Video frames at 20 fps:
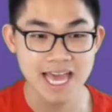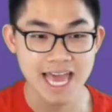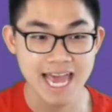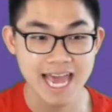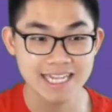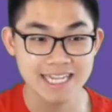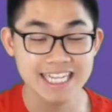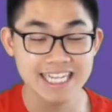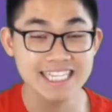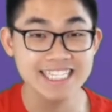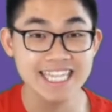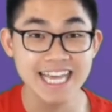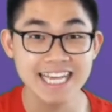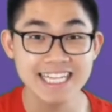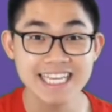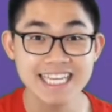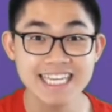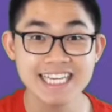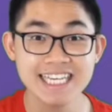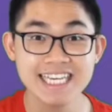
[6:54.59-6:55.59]
And this
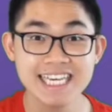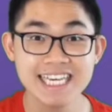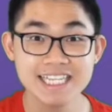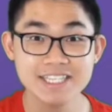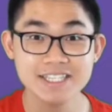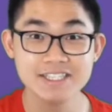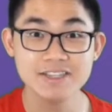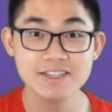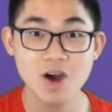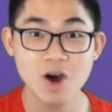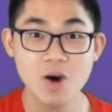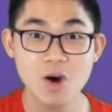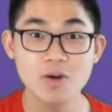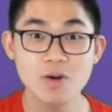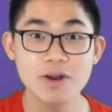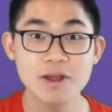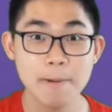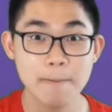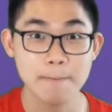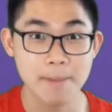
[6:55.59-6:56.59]
technique is called
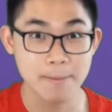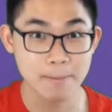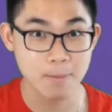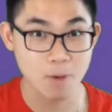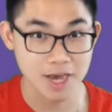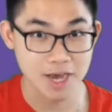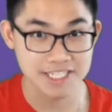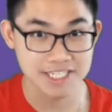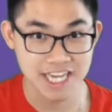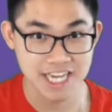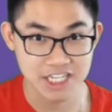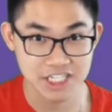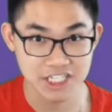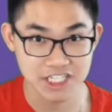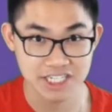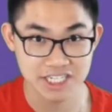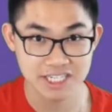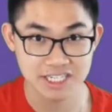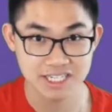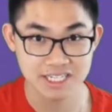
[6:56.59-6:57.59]

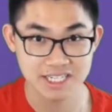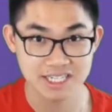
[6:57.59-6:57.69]
memoization.